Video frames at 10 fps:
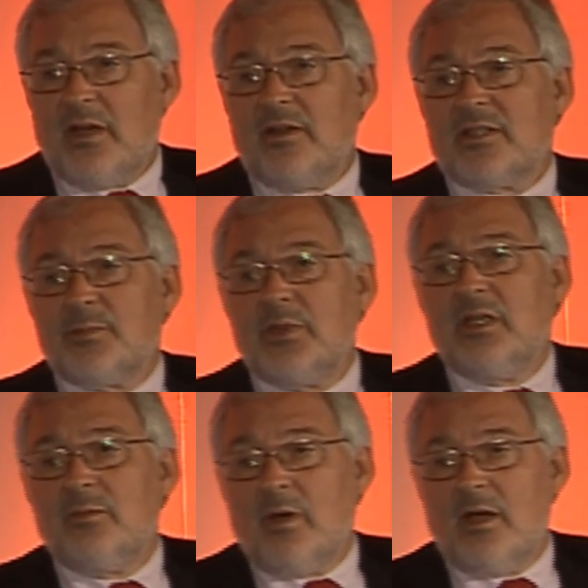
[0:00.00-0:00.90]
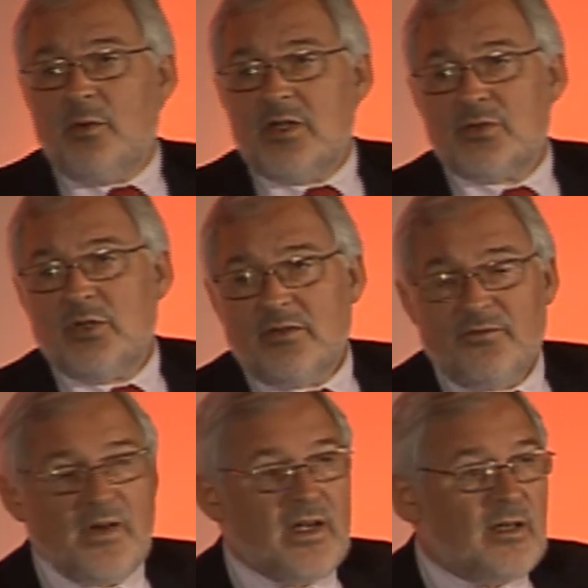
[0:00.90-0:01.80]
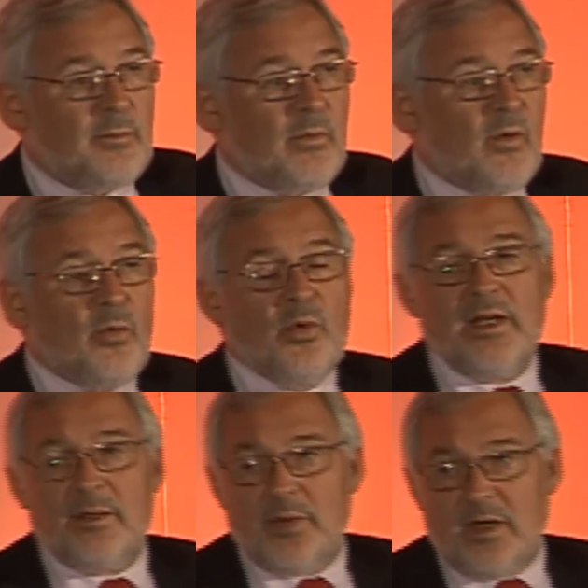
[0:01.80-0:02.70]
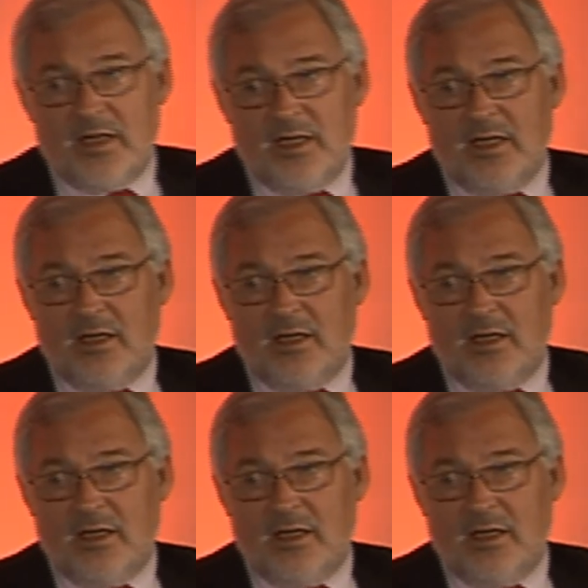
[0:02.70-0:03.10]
the speed by which we can find a willing pioneer,